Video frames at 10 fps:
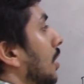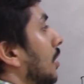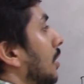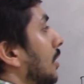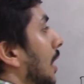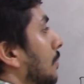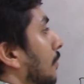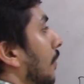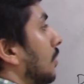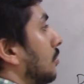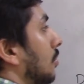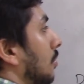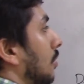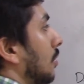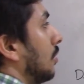hundred times
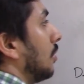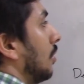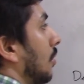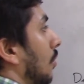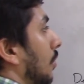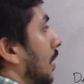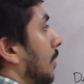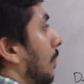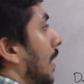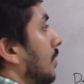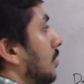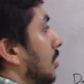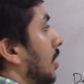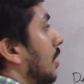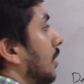faster. Okay, it binds
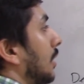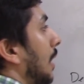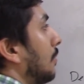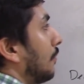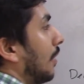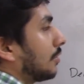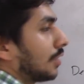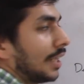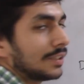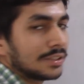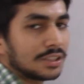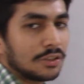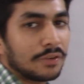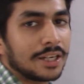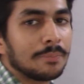three hundred times faster, and this is
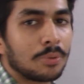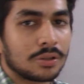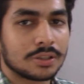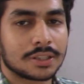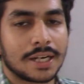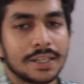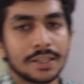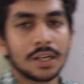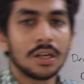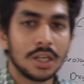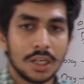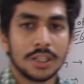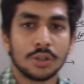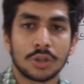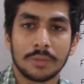a very important criteria.
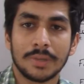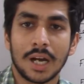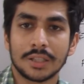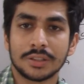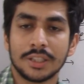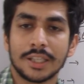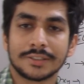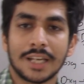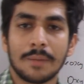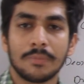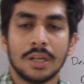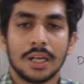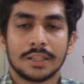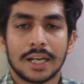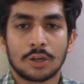You can be asked in the exam
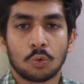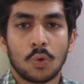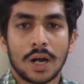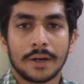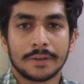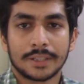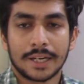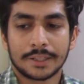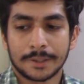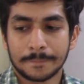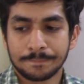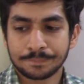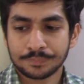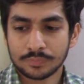that that um,